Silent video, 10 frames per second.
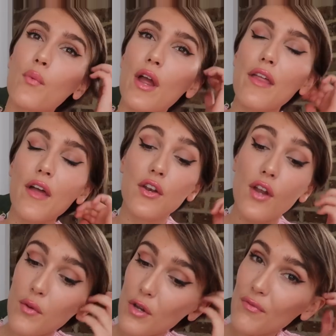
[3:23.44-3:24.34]
with
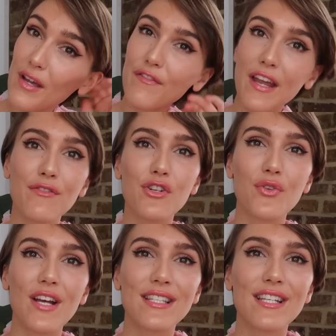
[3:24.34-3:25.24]
another one of my favorite
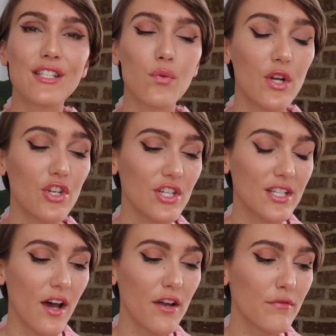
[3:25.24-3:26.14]
dresses, which
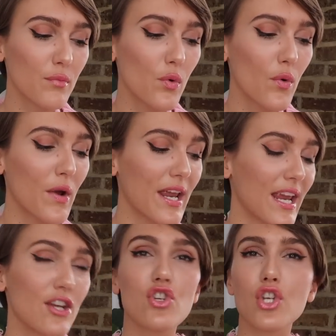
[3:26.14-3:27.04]
is kind of more
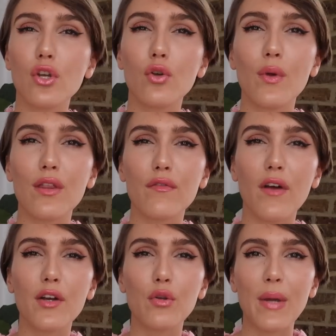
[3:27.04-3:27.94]
in tune with the
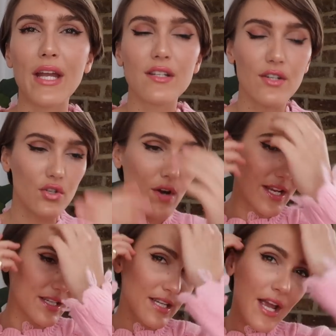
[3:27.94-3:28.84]
vinyl patent
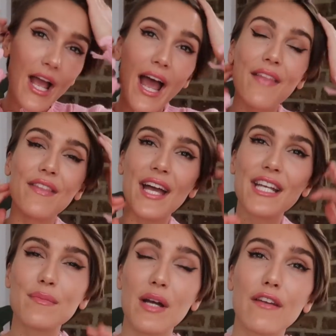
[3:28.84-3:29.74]
trend, and
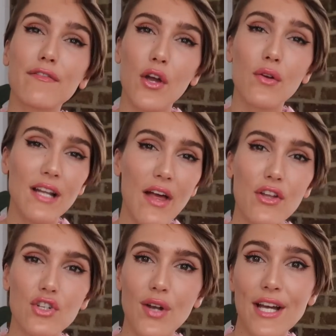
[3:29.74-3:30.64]
that is my faux
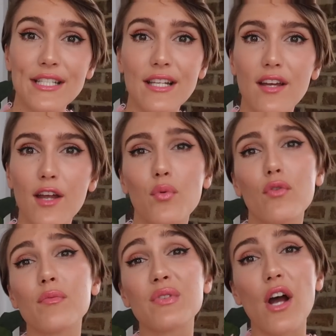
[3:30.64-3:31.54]
leather dress that I
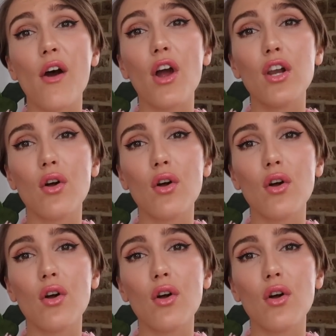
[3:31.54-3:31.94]
bought from Zara a